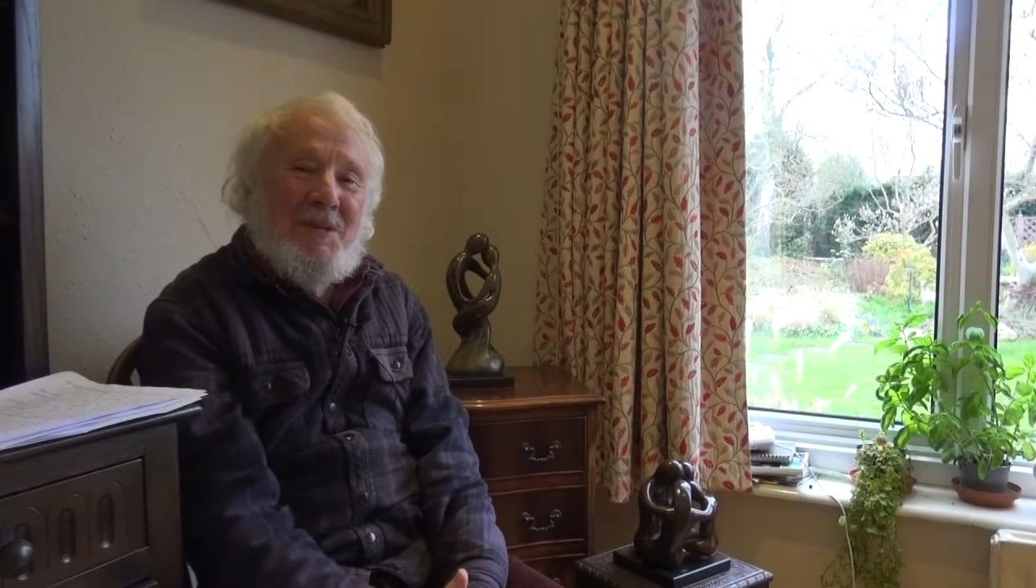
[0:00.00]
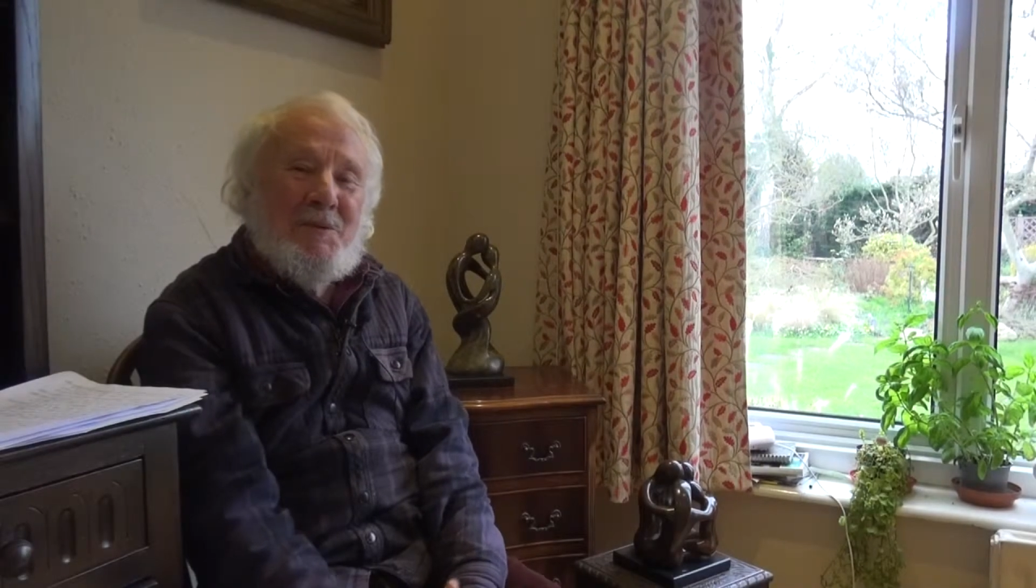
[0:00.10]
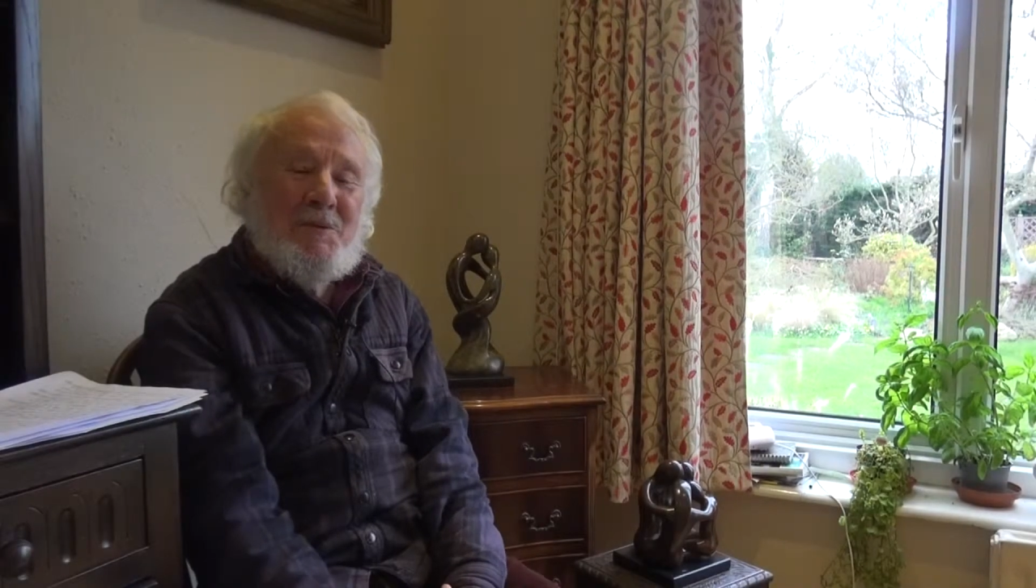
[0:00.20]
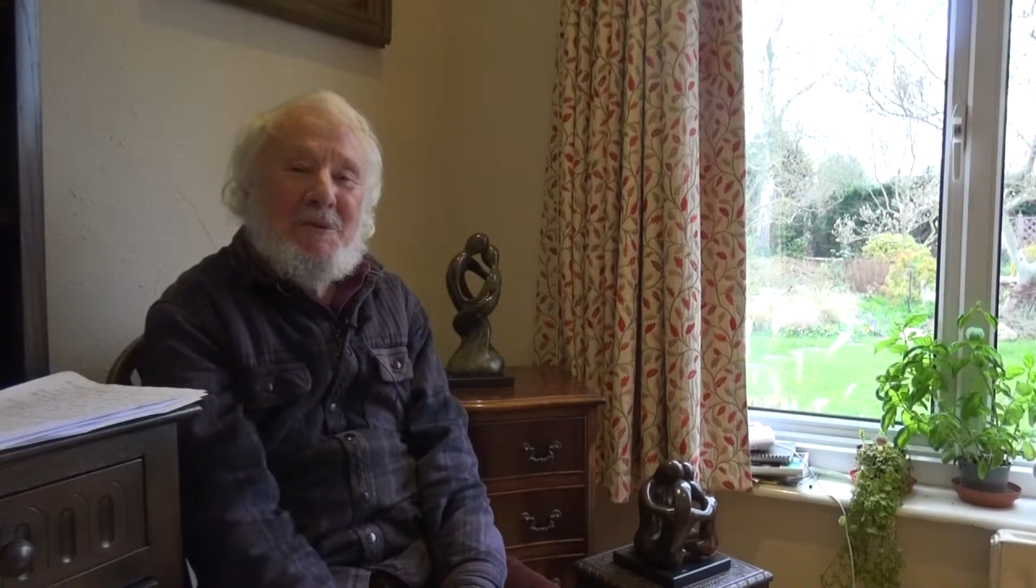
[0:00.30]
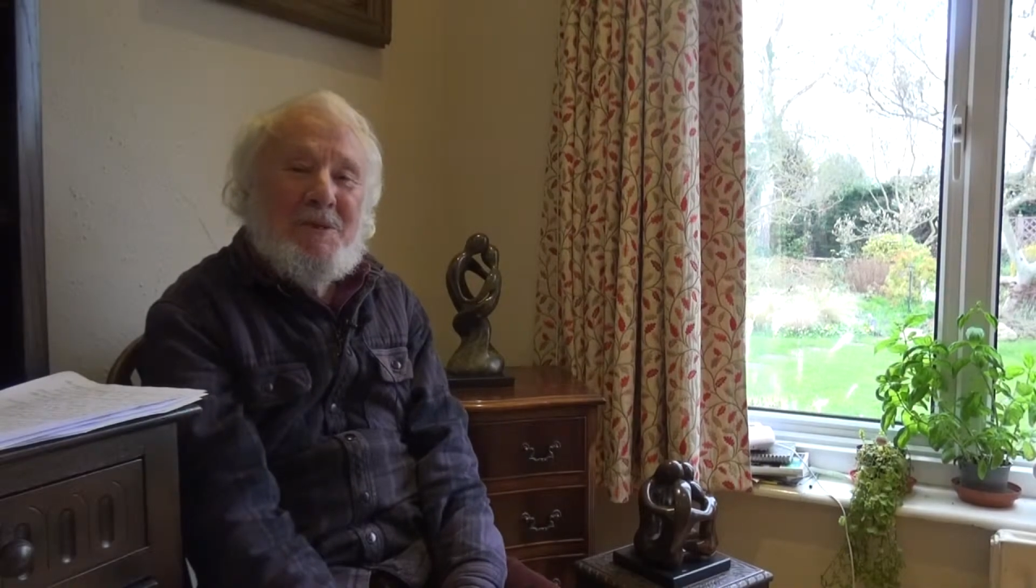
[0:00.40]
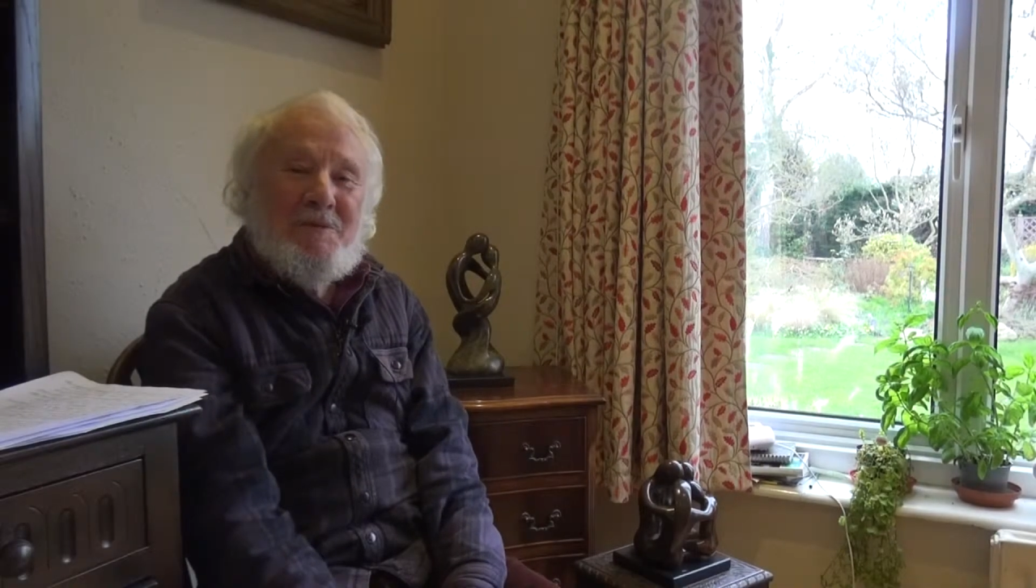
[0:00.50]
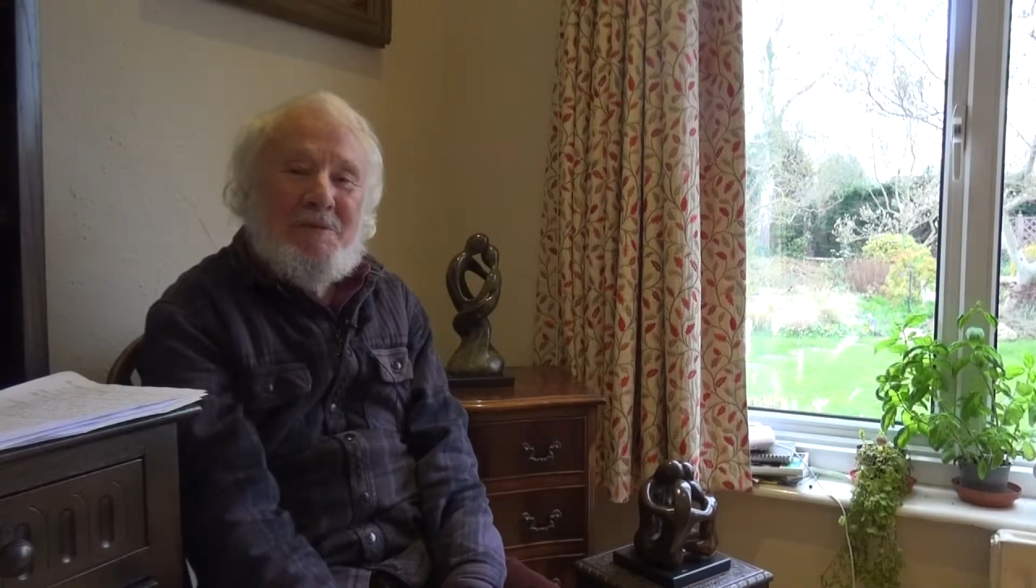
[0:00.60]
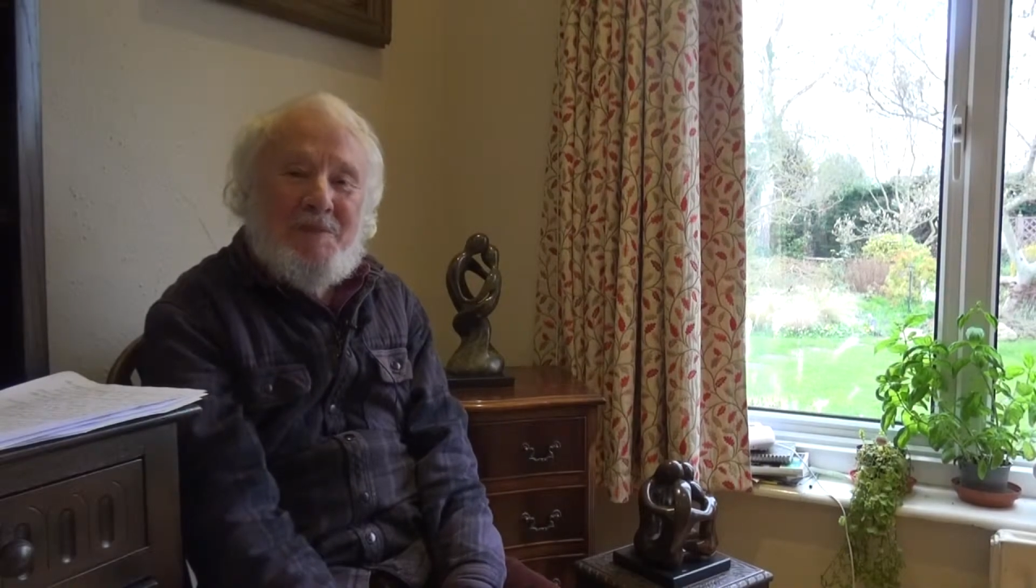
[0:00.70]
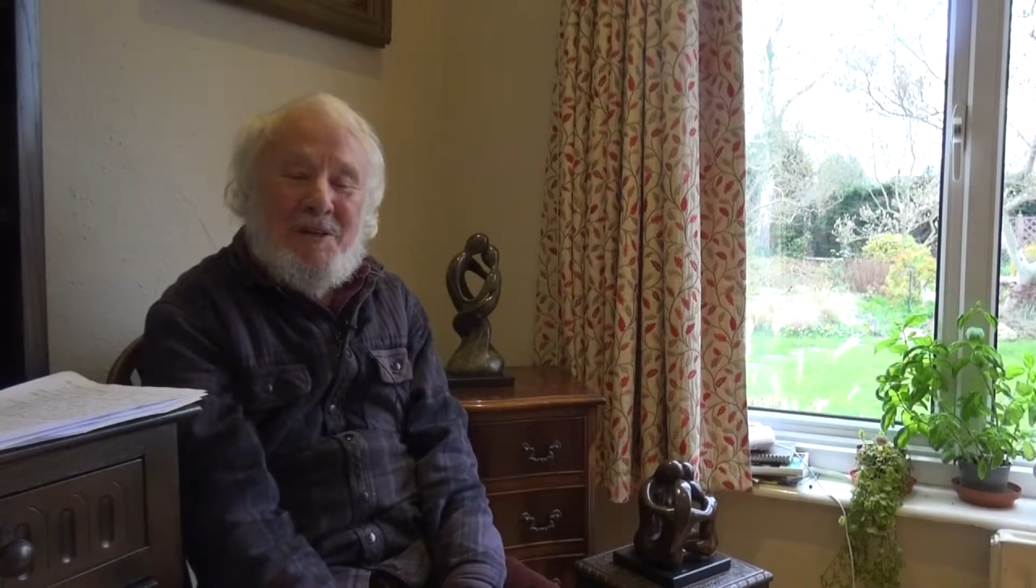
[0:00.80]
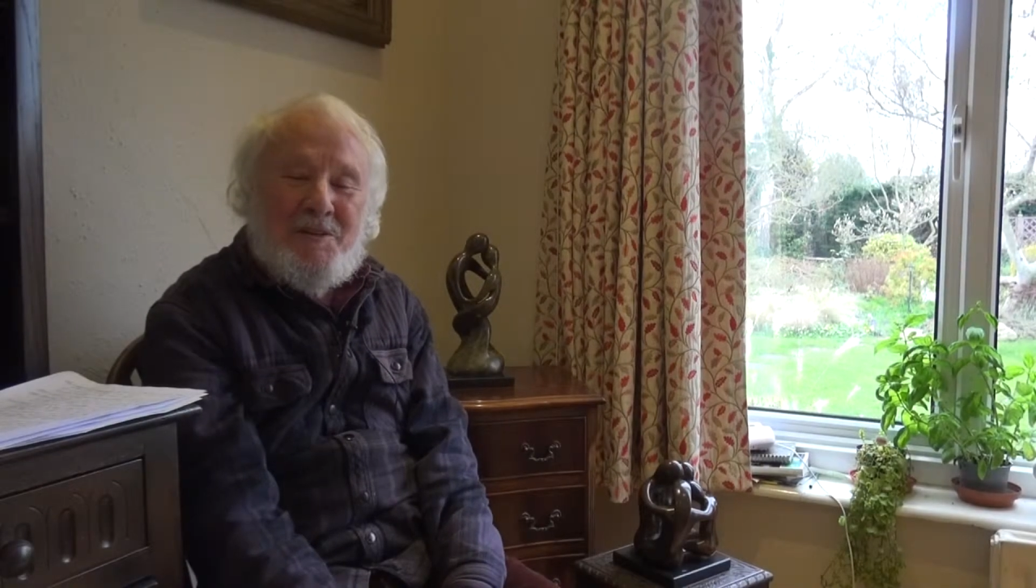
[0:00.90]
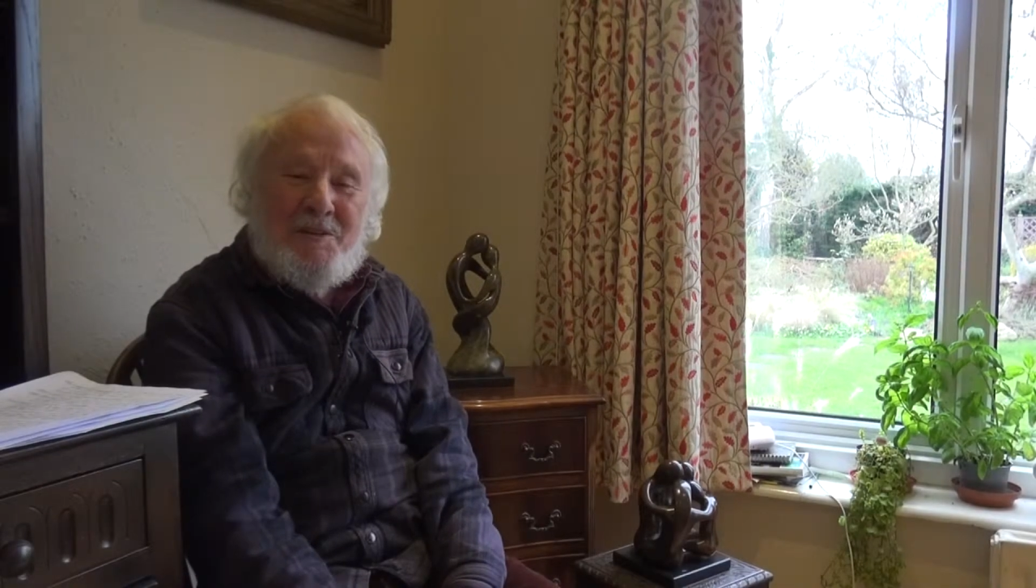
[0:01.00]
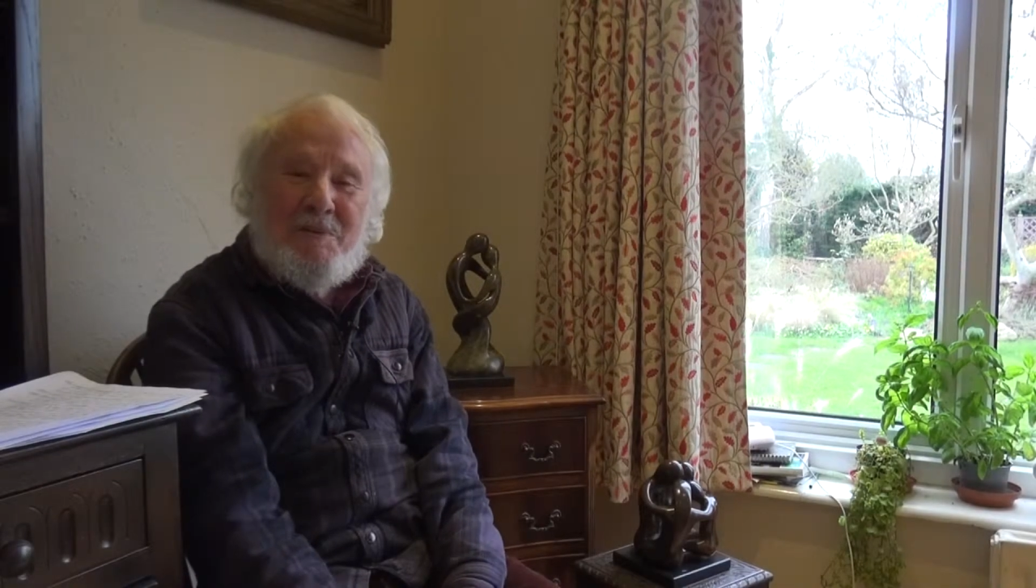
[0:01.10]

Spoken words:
I was one of the founder